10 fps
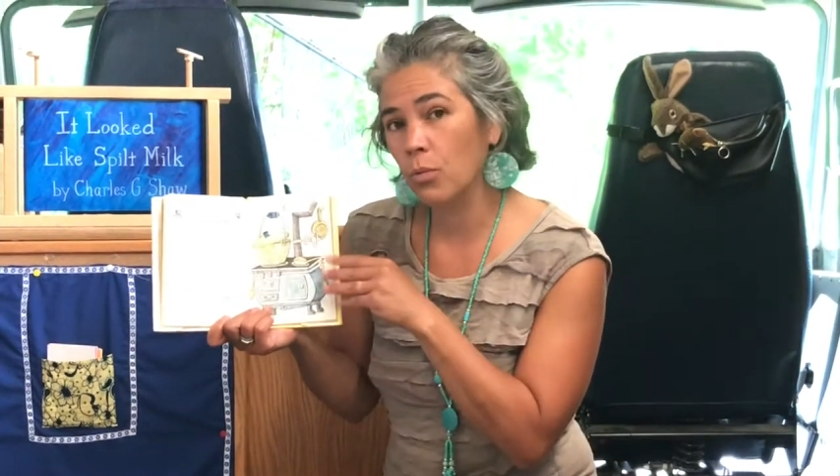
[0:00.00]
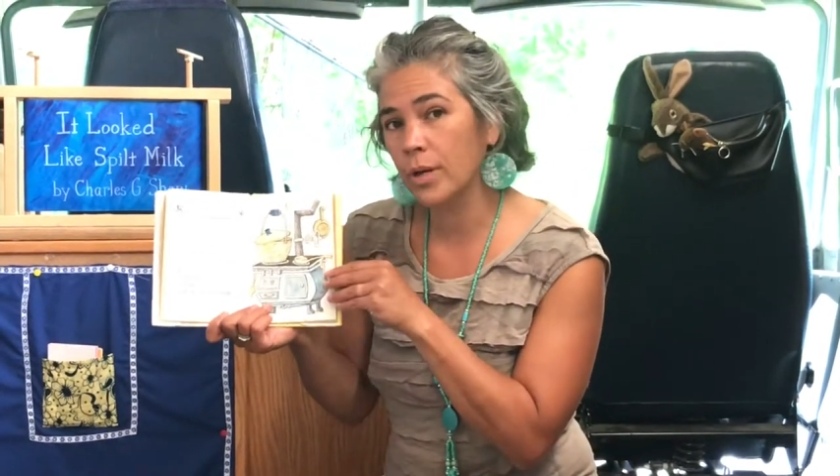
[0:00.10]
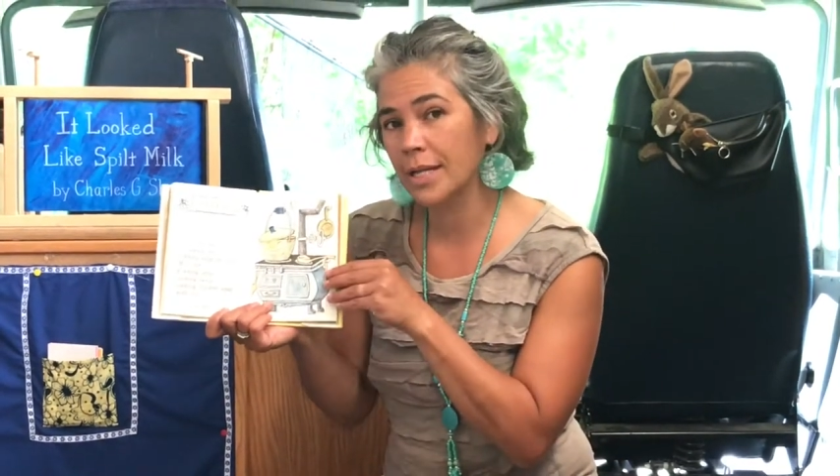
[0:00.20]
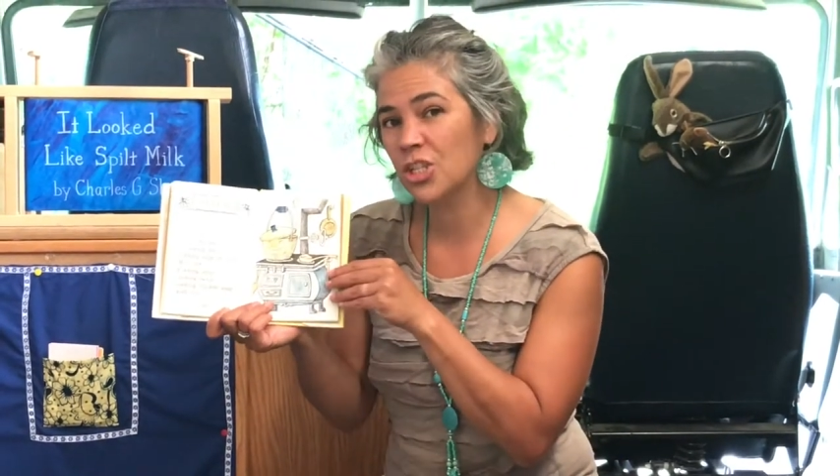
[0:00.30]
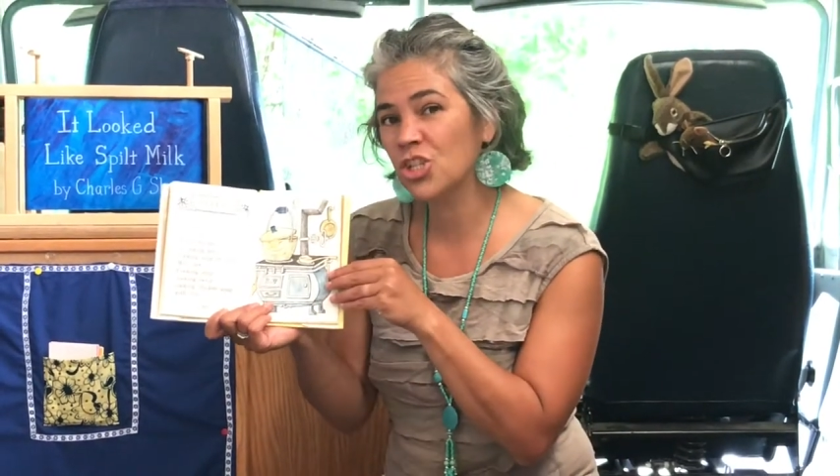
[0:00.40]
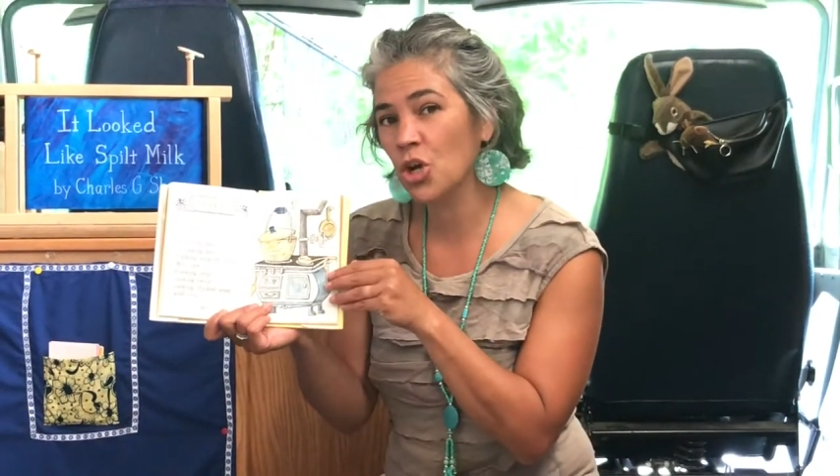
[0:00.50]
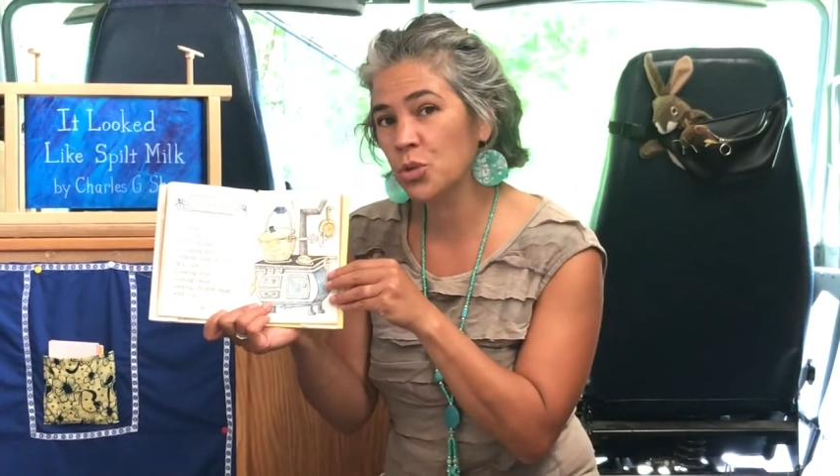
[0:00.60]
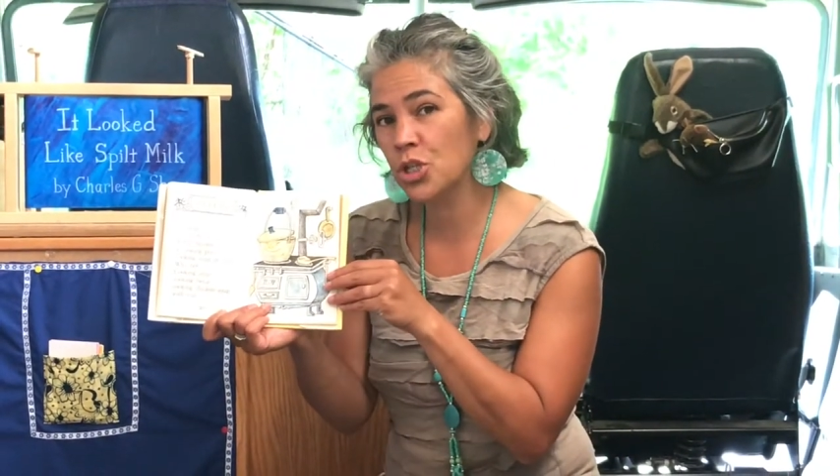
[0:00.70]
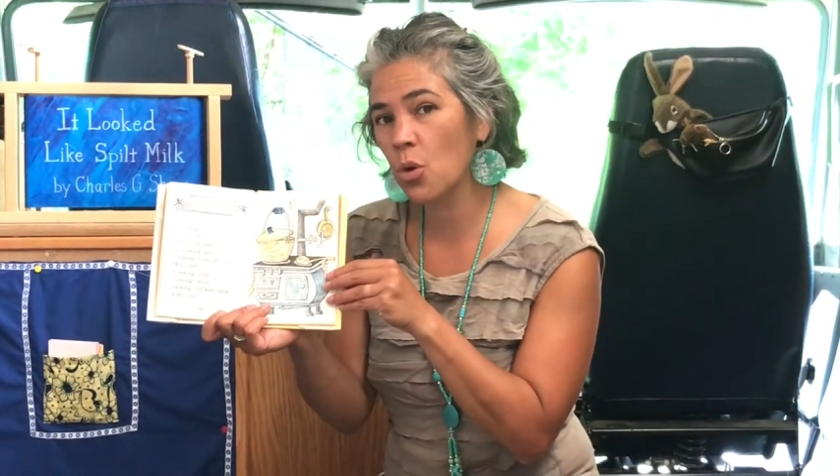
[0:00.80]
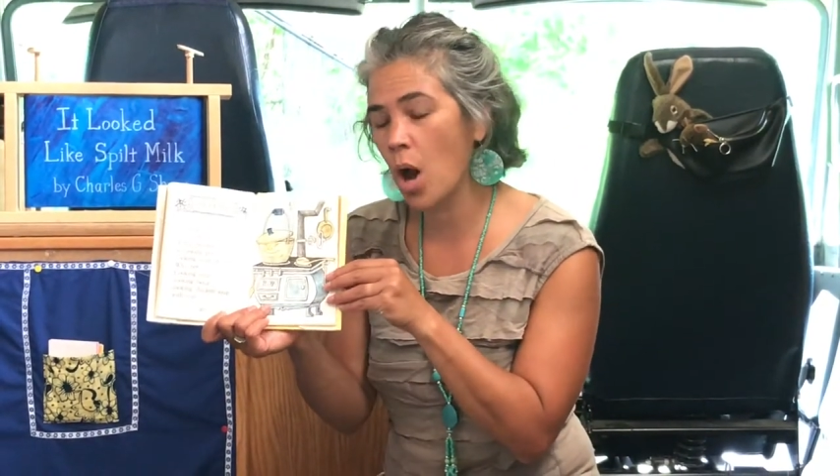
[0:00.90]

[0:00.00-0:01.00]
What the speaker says: When it's so, so